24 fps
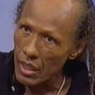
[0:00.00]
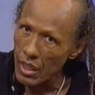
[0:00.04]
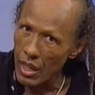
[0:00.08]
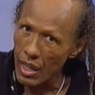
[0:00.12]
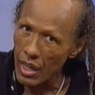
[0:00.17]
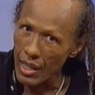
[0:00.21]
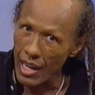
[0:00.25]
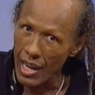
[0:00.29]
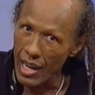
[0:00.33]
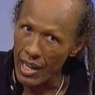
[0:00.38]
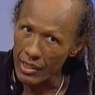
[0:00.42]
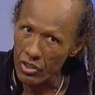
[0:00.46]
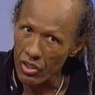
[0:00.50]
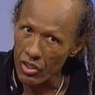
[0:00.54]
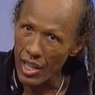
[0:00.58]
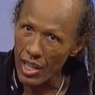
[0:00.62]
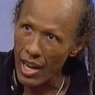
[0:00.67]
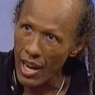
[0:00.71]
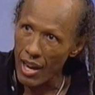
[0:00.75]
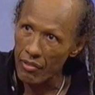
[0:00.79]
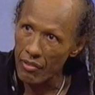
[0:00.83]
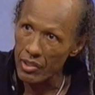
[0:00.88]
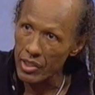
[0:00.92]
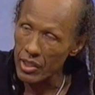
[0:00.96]
And I actually
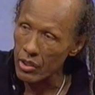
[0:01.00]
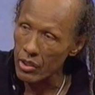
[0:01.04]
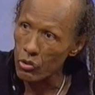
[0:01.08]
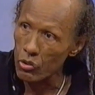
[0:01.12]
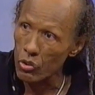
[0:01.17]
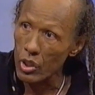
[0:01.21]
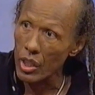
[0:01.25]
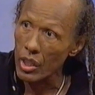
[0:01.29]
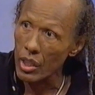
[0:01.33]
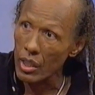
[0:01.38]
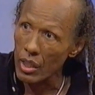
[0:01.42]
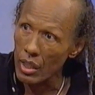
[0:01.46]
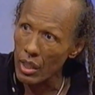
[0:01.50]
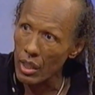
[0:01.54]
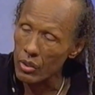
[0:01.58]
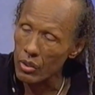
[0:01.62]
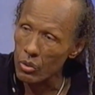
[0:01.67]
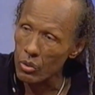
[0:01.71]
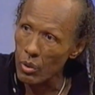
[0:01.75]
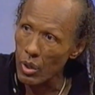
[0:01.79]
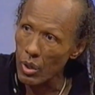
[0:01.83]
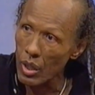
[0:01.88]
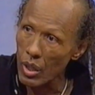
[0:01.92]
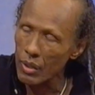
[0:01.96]
have it in Reiki as
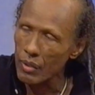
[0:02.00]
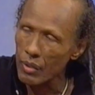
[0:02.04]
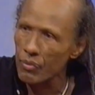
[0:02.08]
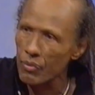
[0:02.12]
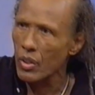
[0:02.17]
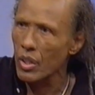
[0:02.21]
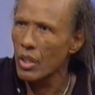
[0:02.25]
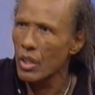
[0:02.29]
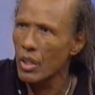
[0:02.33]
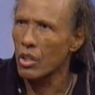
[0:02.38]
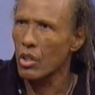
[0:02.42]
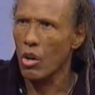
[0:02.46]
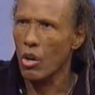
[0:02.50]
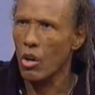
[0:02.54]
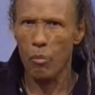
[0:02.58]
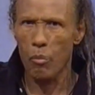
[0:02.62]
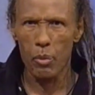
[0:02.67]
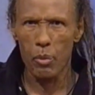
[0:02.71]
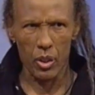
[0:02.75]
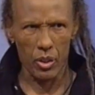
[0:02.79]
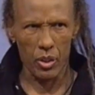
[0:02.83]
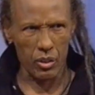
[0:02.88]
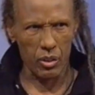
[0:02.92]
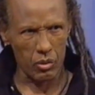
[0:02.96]
well. No,
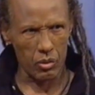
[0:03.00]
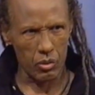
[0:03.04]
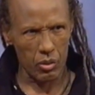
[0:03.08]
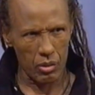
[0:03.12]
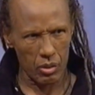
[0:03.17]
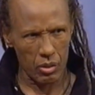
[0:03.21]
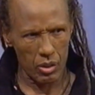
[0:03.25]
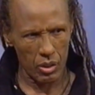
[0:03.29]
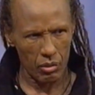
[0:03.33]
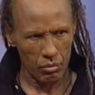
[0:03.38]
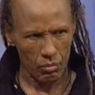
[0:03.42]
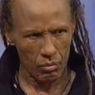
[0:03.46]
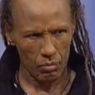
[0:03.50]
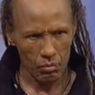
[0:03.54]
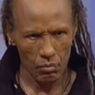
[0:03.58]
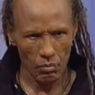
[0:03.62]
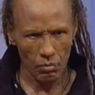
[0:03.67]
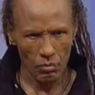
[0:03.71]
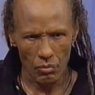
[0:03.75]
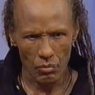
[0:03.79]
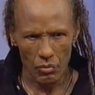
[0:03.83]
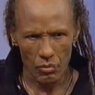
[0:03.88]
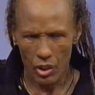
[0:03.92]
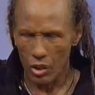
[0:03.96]
but
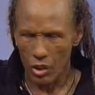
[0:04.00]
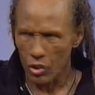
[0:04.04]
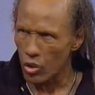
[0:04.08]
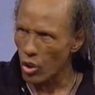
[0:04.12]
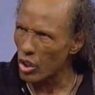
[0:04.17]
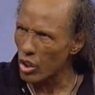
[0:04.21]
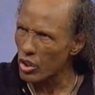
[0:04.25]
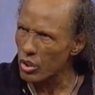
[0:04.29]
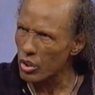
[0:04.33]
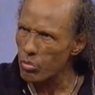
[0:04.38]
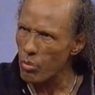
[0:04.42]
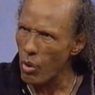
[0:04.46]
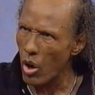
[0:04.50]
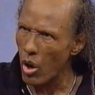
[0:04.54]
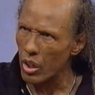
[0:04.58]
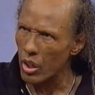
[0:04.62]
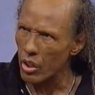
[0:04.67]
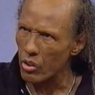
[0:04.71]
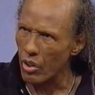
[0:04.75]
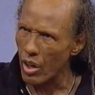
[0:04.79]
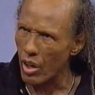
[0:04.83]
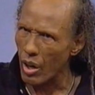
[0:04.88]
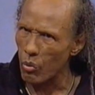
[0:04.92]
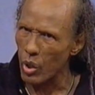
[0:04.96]
to a small
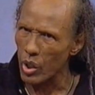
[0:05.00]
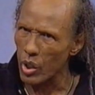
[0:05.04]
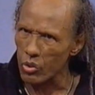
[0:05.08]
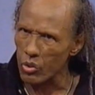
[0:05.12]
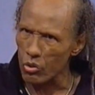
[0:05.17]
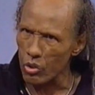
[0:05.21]
degree, I want